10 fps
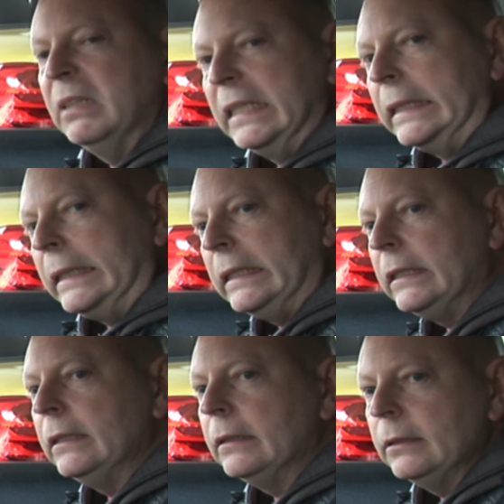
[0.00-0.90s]

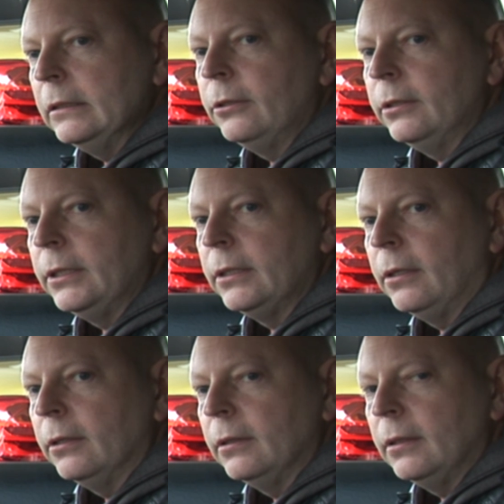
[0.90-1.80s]
middle-aged, the older
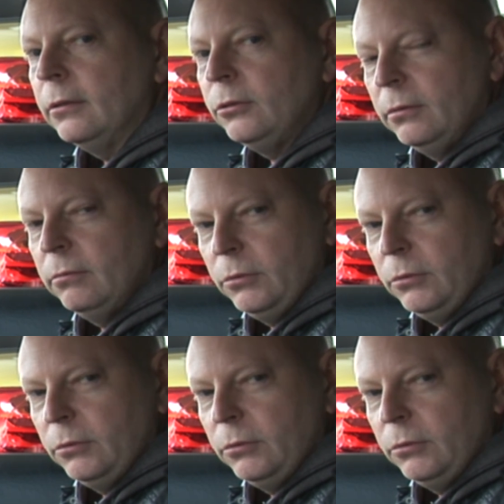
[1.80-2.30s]
sort that